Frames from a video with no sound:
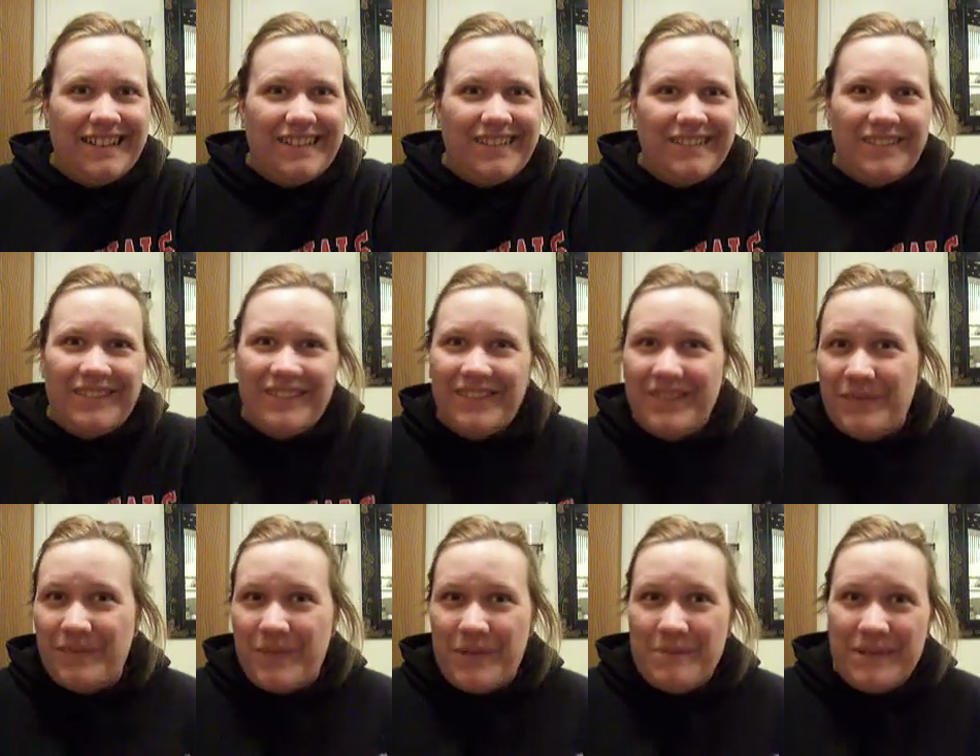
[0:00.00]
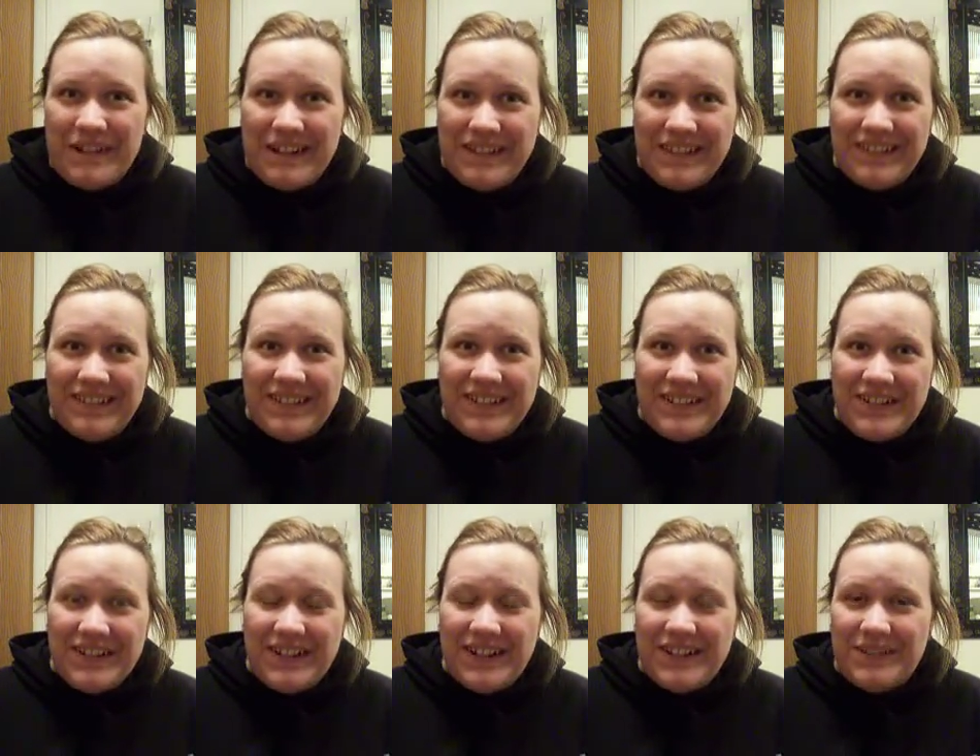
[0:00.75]
the woman in the
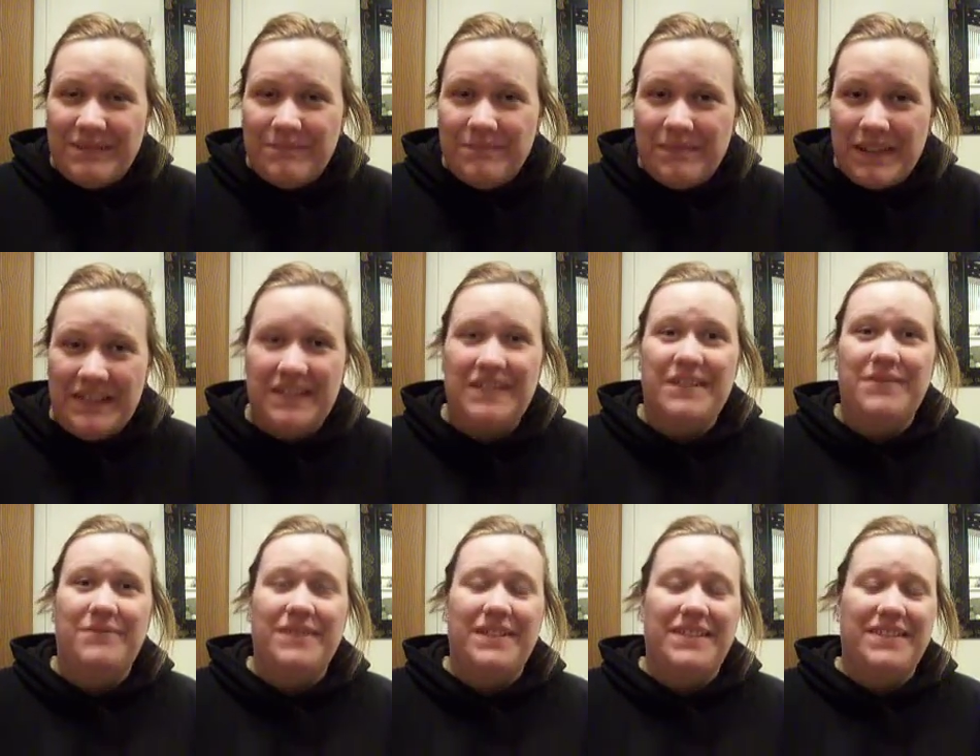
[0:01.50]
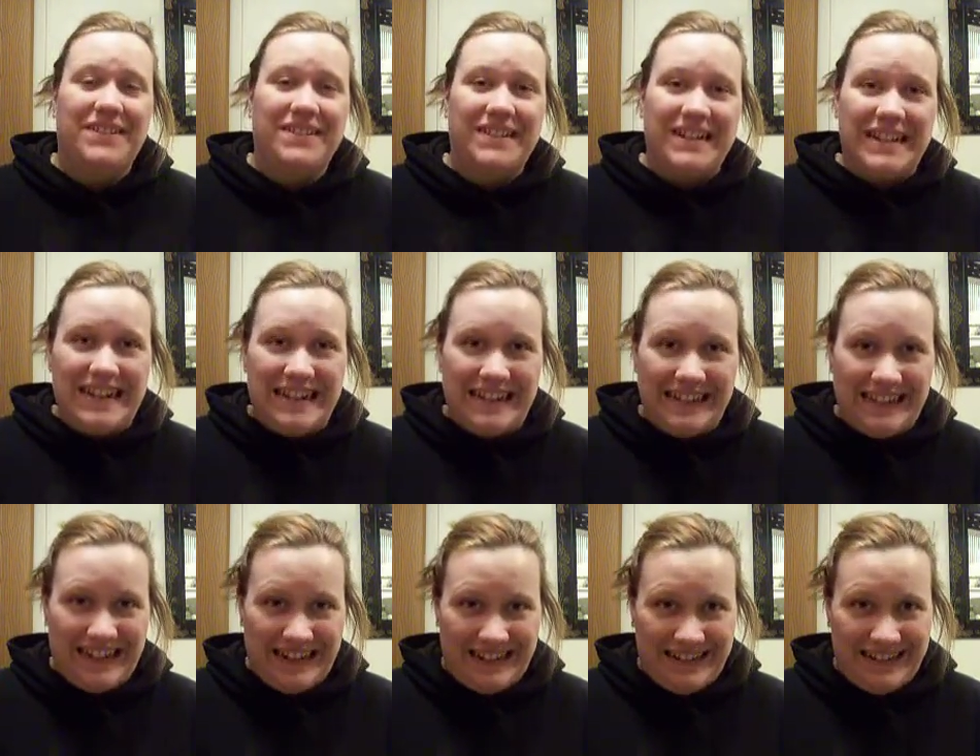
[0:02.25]
green dress messed with our
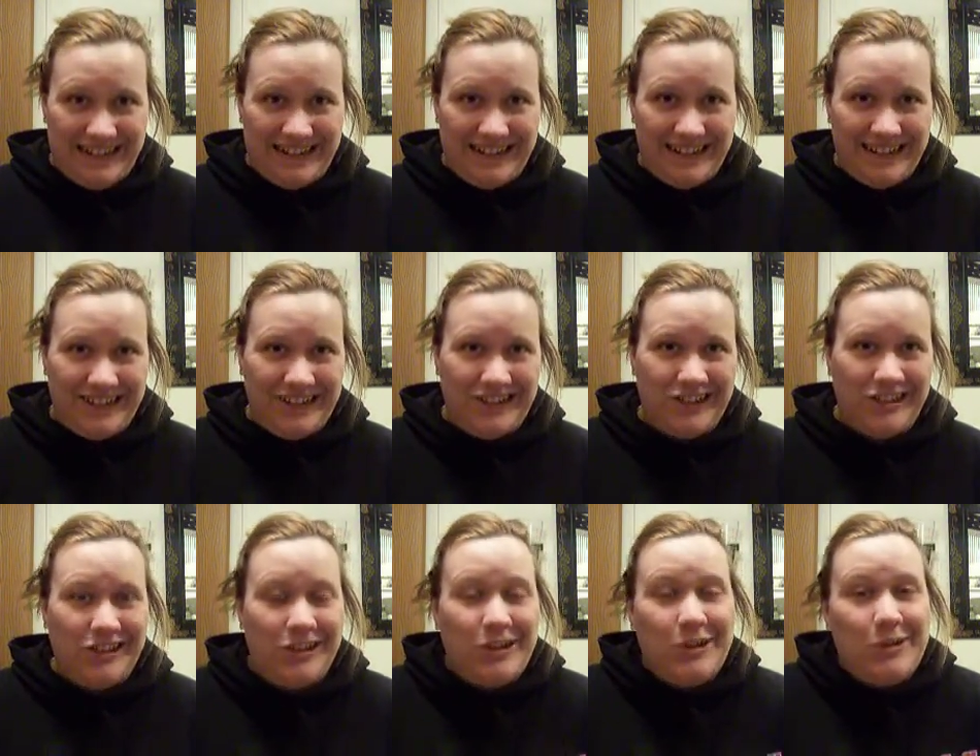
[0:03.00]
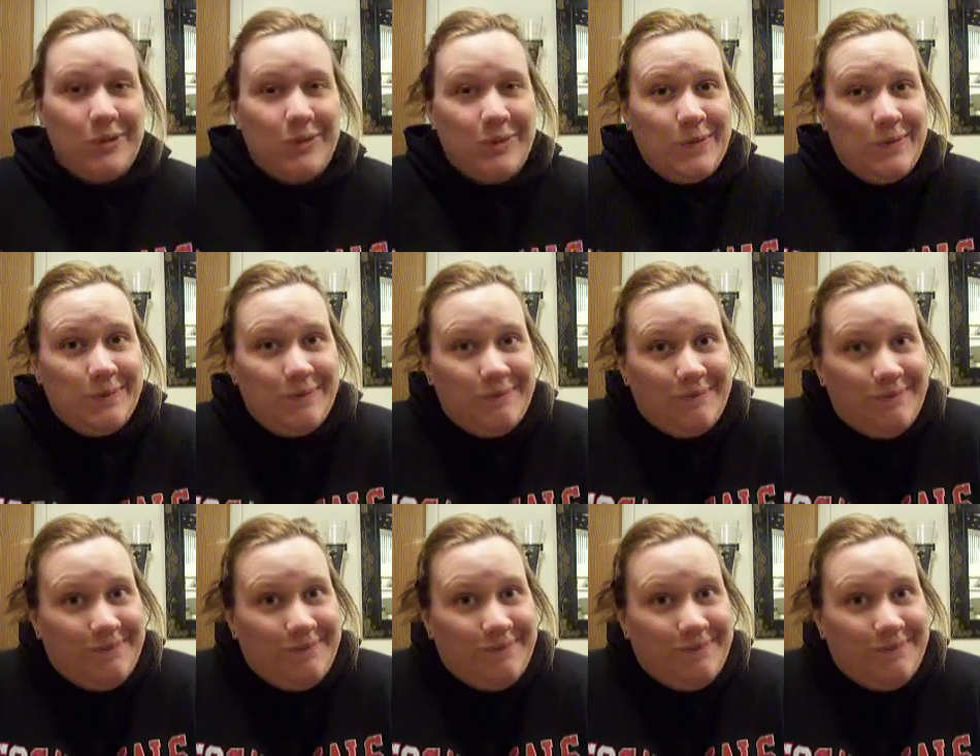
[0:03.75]
heat that night. So,